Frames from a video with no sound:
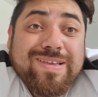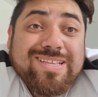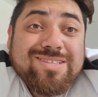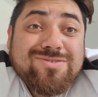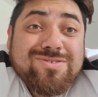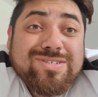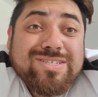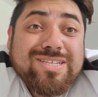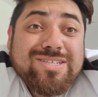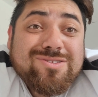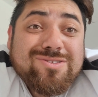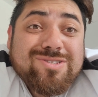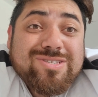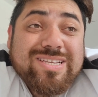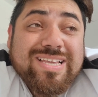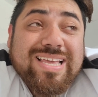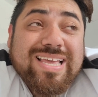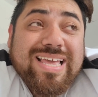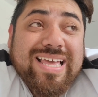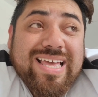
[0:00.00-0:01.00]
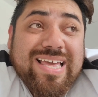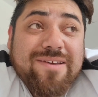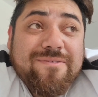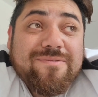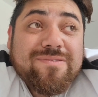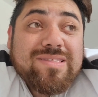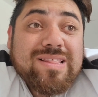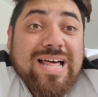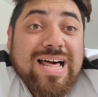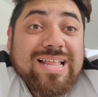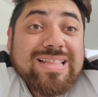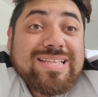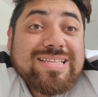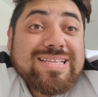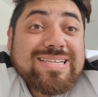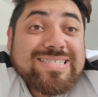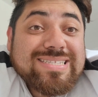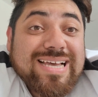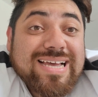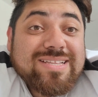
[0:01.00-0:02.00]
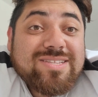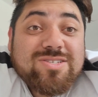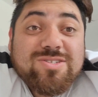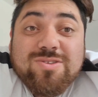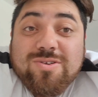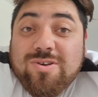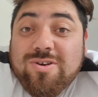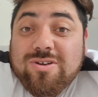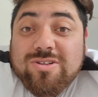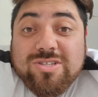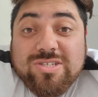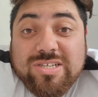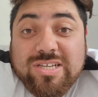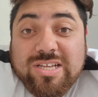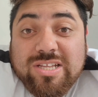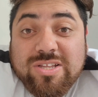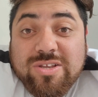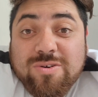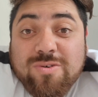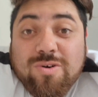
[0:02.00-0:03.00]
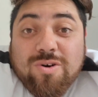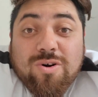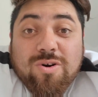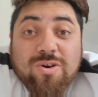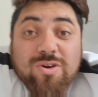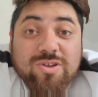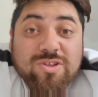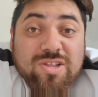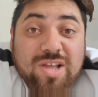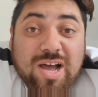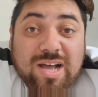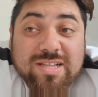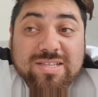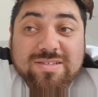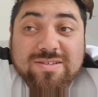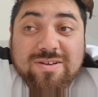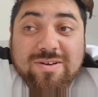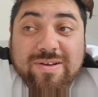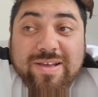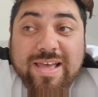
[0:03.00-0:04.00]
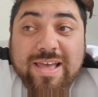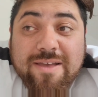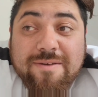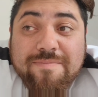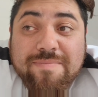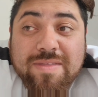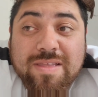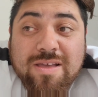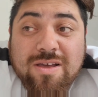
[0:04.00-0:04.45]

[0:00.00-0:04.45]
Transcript: be interesting to see if Lala decides to continue or not. Okay.